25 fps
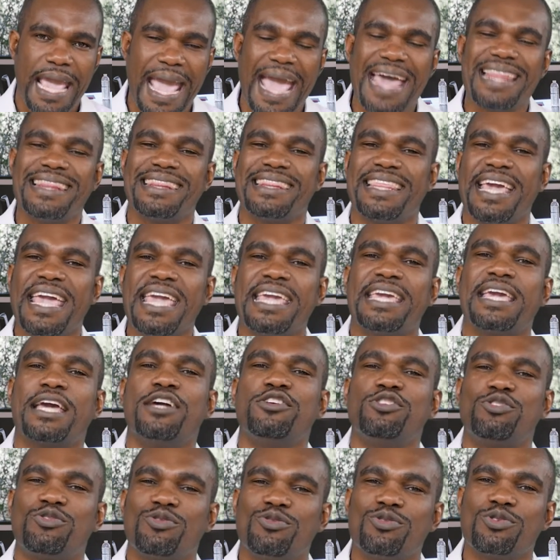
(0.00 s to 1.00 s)
And they
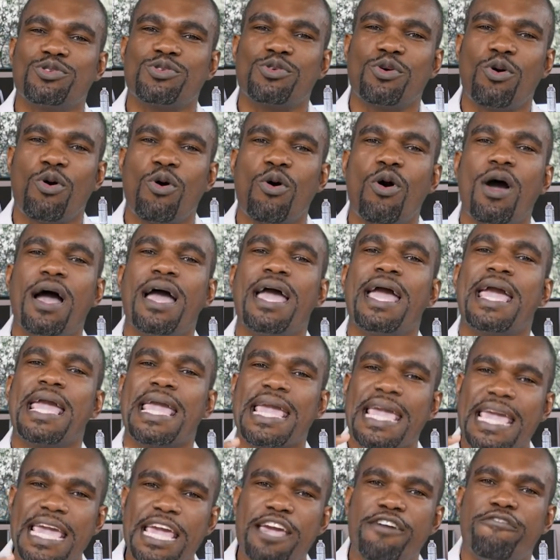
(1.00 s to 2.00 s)
can do so
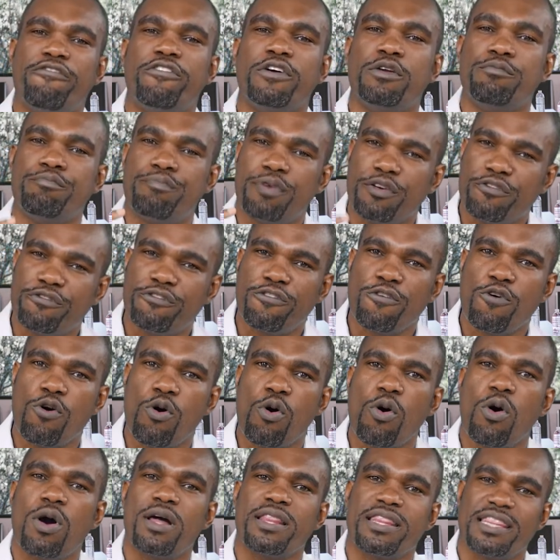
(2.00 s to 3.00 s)
even
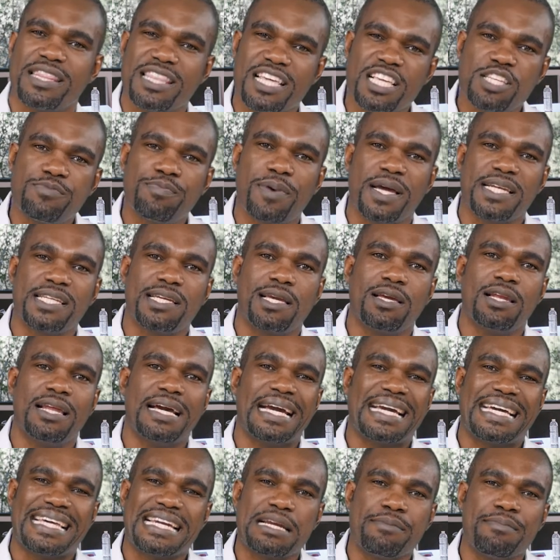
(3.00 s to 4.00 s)
before this particular
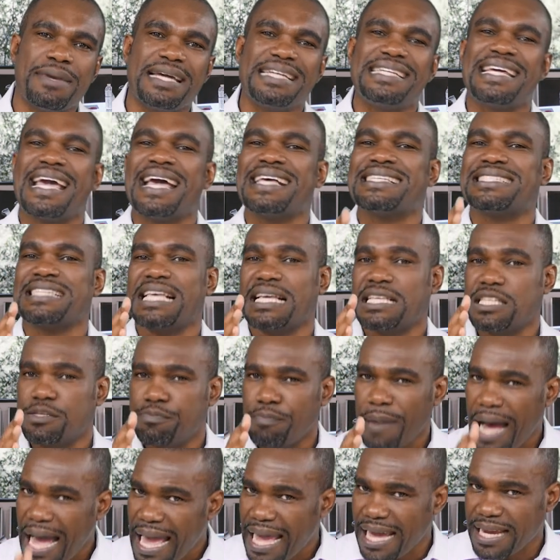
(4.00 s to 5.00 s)
agreement has
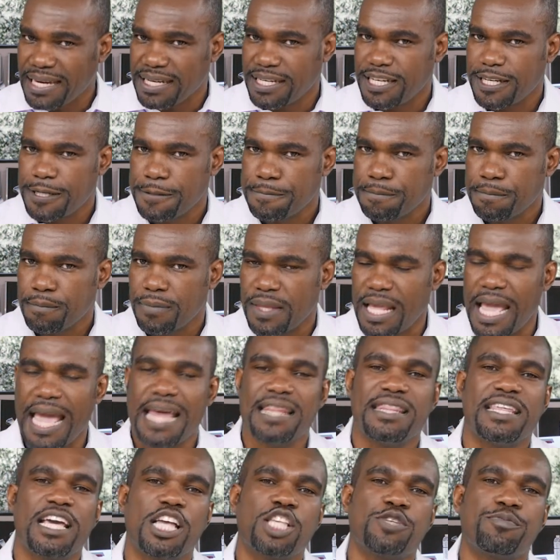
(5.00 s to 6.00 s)
expired,
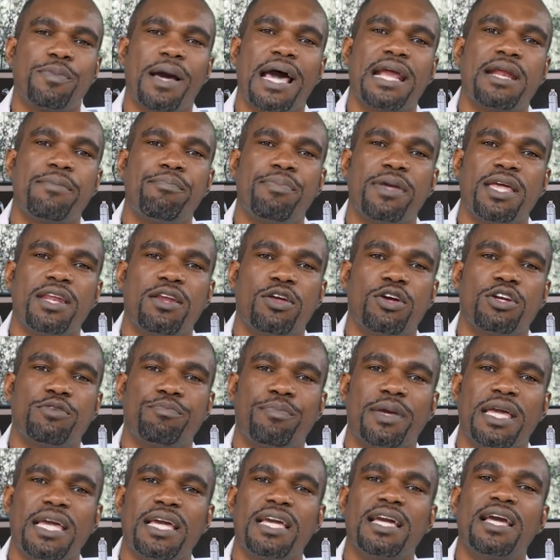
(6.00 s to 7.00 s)
and the expiry
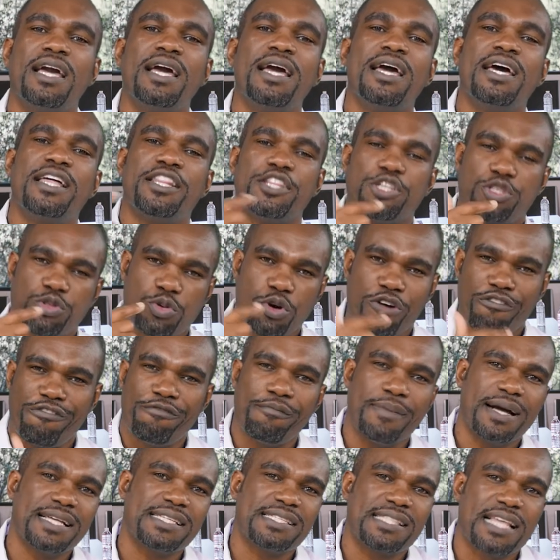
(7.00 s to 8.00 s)
period being the
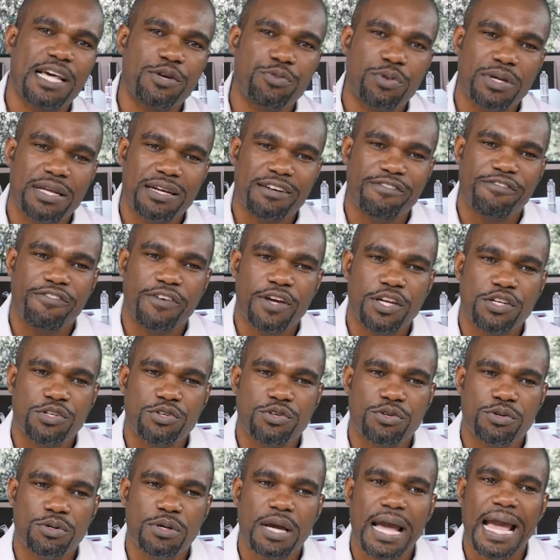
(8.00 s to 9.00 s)
12 months that we referred
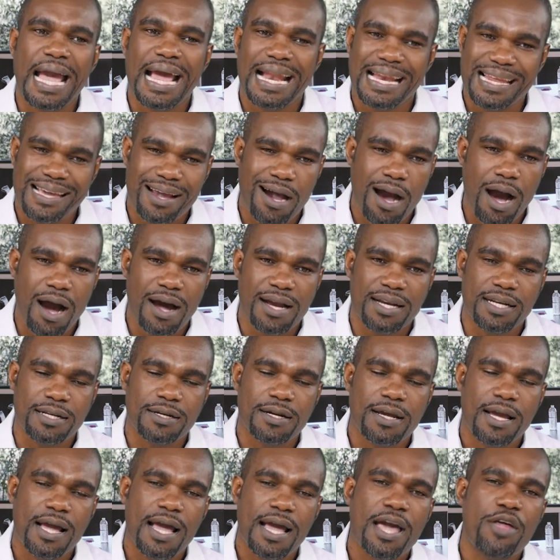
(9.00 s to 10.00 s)
to earlier on.
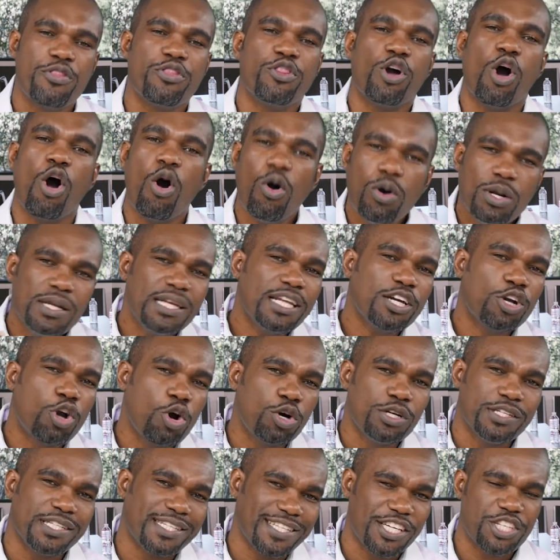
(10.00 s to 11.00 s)
The only
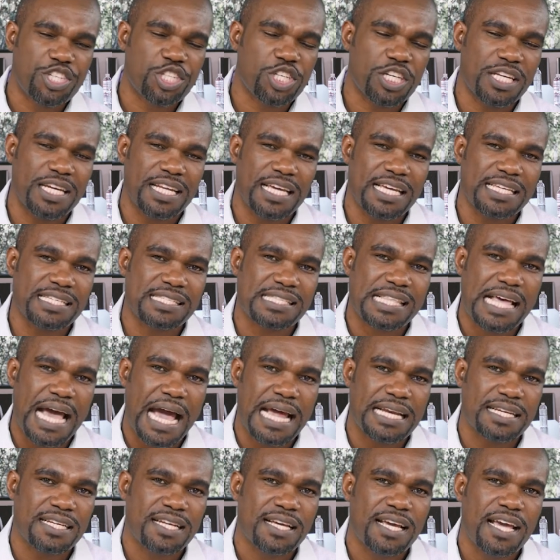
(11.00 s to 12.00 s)
condition is
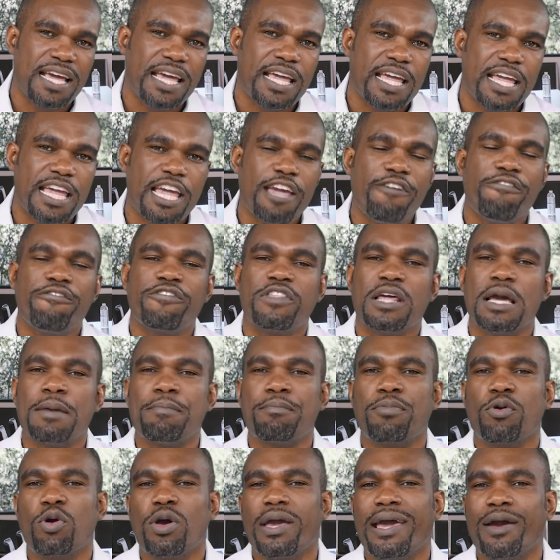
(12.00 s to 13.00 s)
that if the
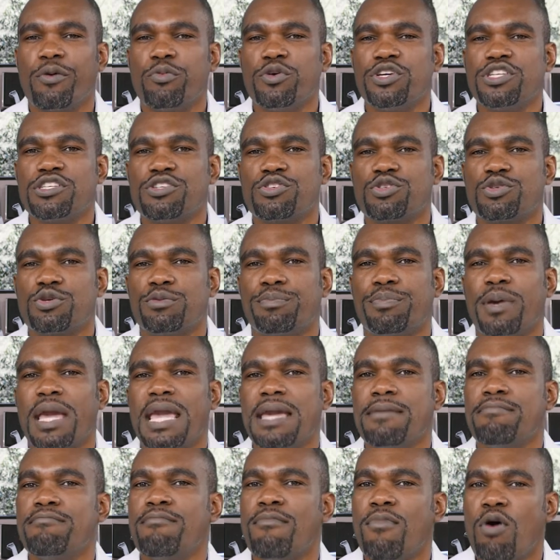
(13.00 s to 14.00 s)
employer wishes to
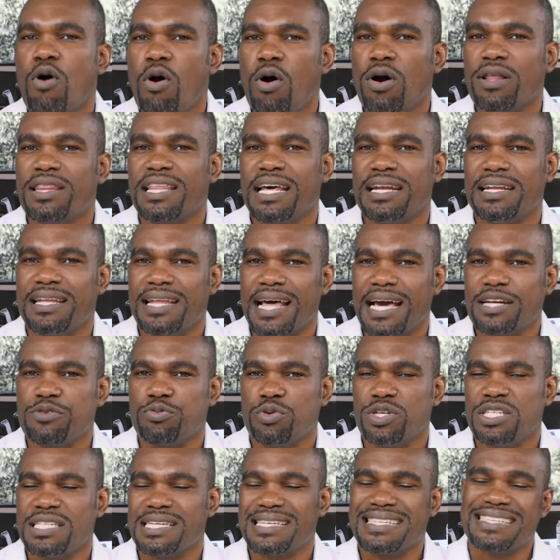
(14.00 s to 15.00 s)
pay more than
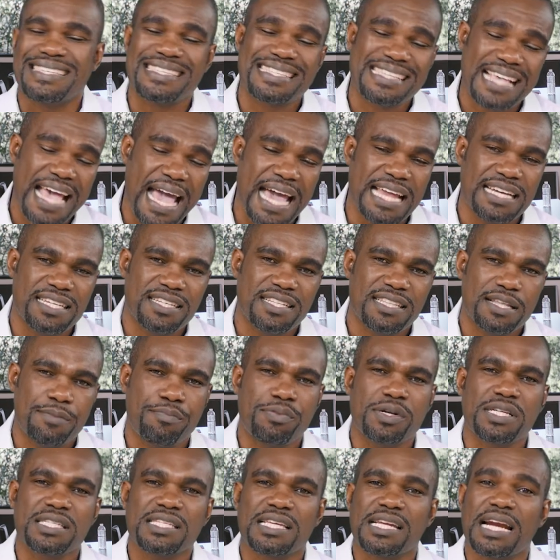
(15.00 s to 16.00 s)
that which is set, the
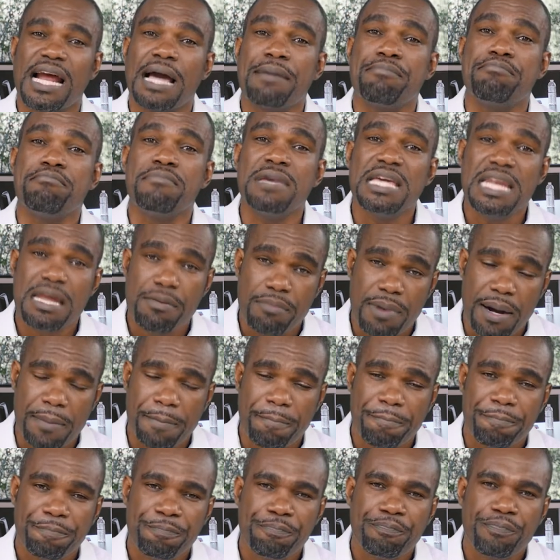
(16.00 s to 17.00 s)
prescribed
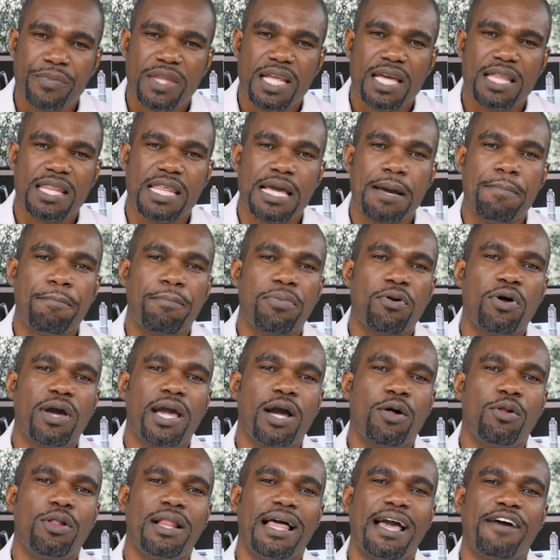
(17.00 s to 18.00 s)
minimum, the
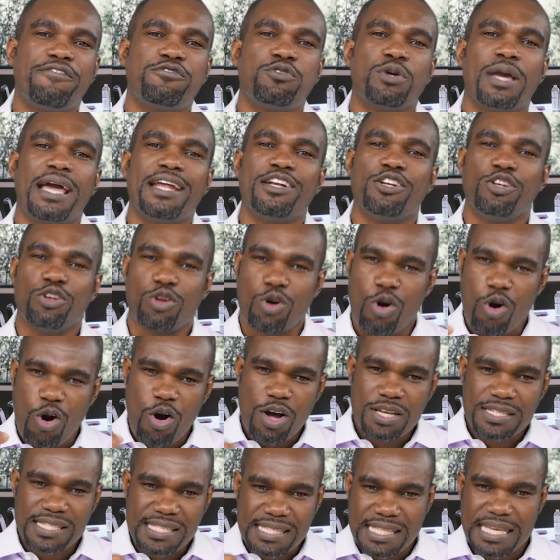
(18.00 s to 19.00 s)
employer will have to
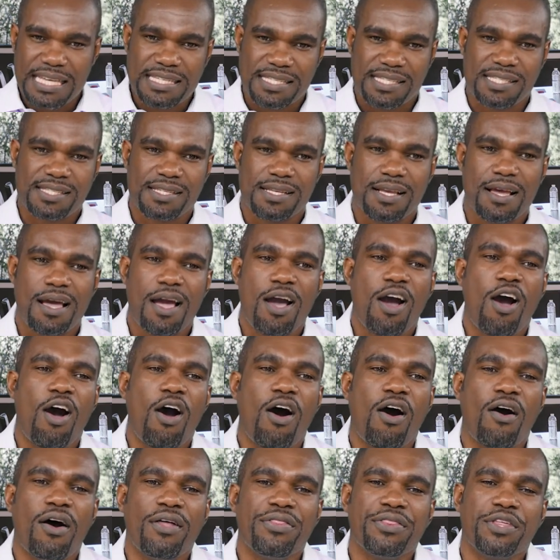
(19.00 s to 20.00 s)
endorse this
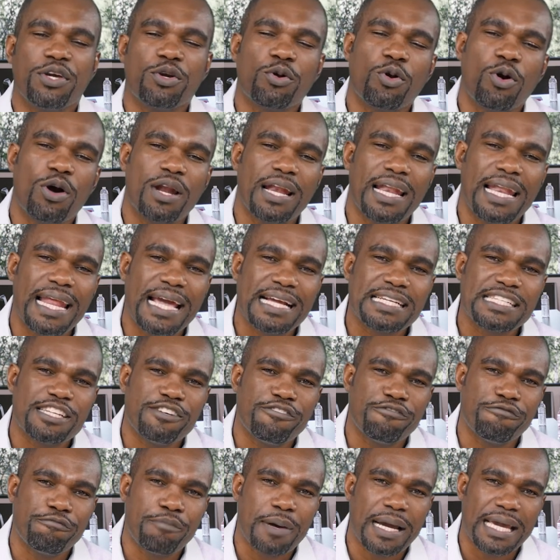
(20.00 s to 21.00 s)
on the
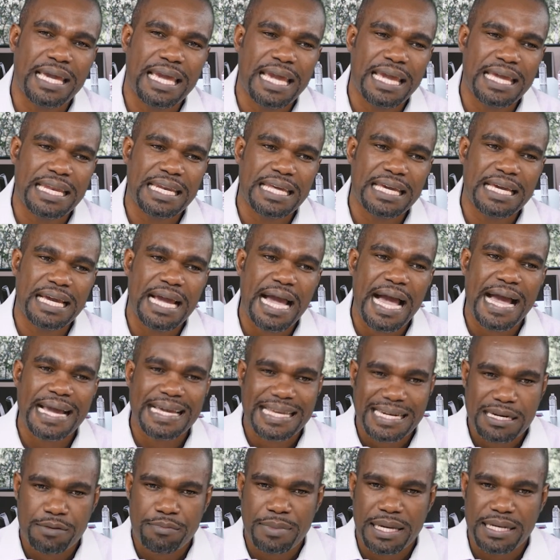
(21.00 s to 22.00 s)
collective bargaining
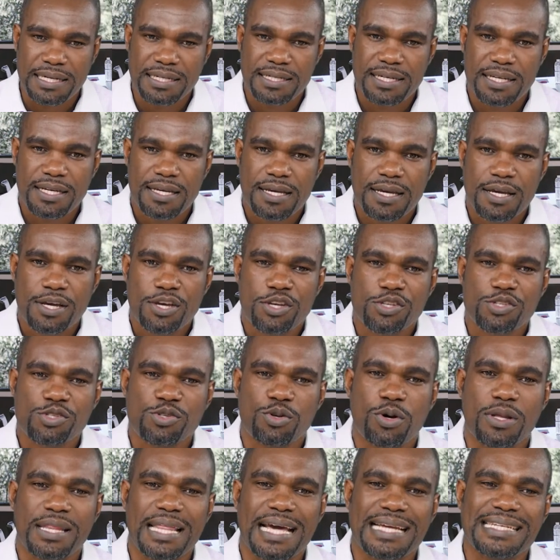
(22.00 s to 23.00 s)
agreement
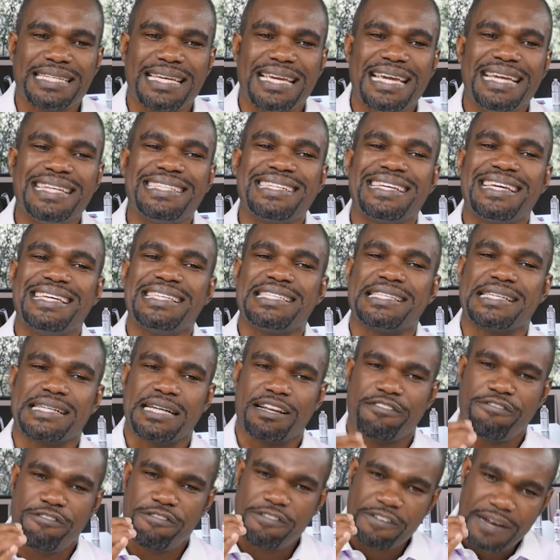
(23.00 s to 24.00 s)
so that it is
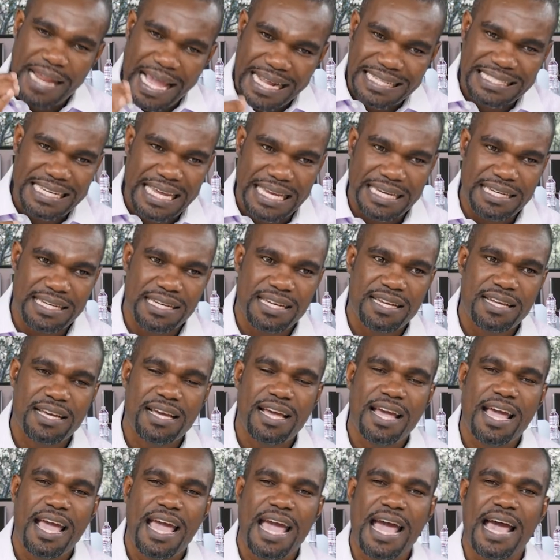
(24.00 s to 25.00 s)
reflected
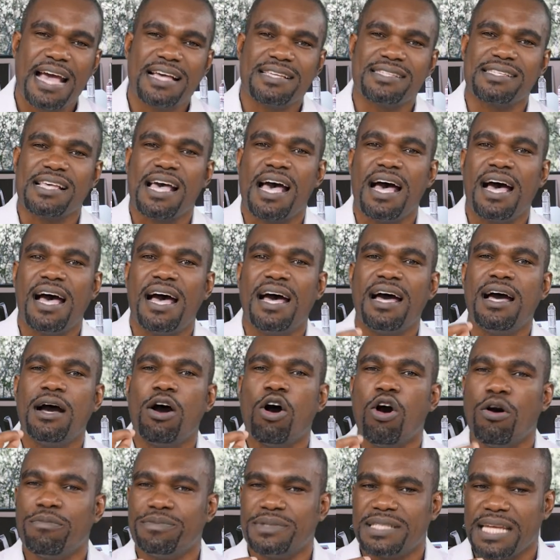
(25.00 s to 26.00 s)
as a
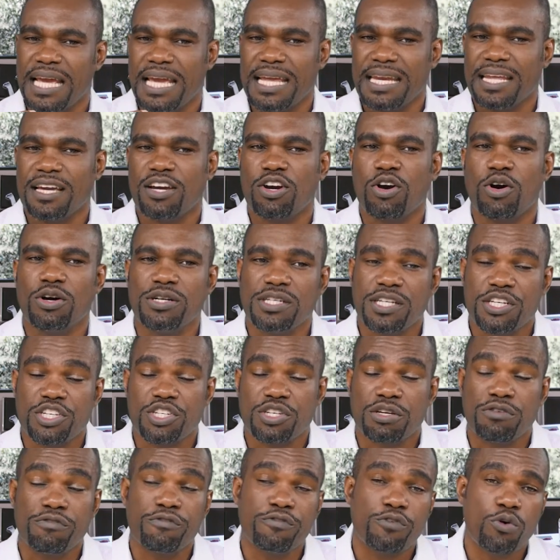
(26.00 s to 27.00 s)
obtaining
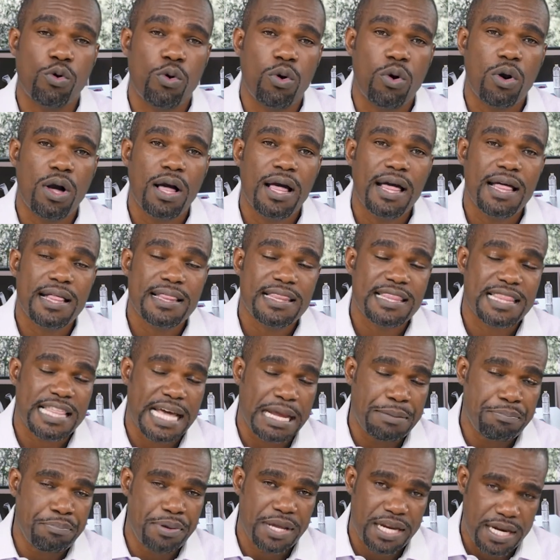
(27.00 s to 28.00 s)
condition for
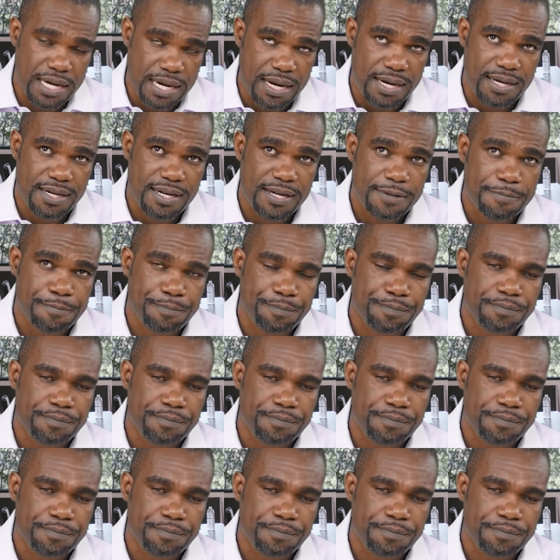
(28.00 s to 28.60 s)
that period.